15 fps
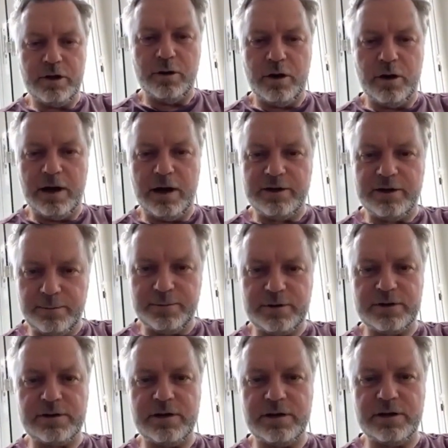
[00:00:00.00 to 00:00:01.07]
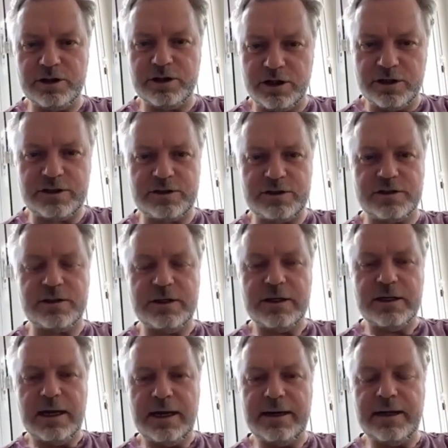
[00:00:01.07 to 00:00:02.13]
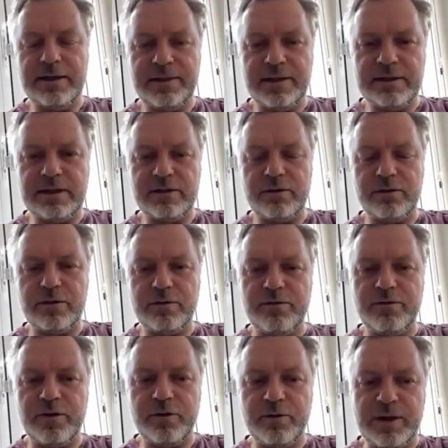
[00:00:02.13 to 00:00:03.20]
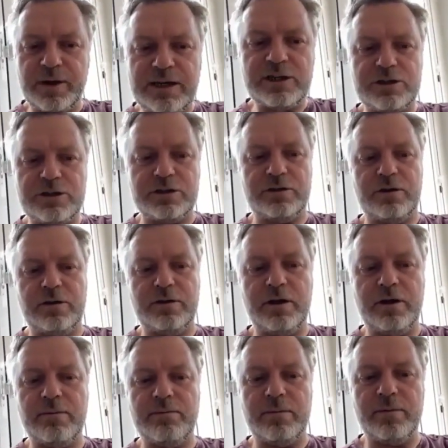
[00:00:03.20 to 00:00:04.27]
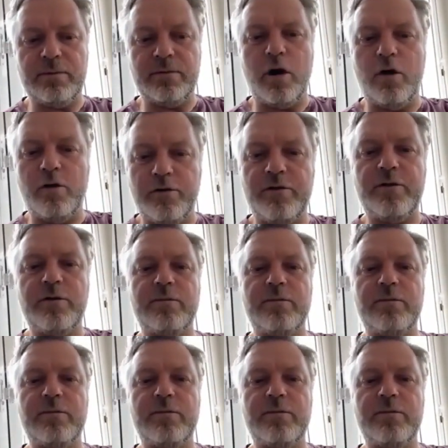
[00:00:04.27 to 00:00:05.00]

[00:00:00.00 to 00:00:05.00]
adapt, adjust, and I think that the foundation of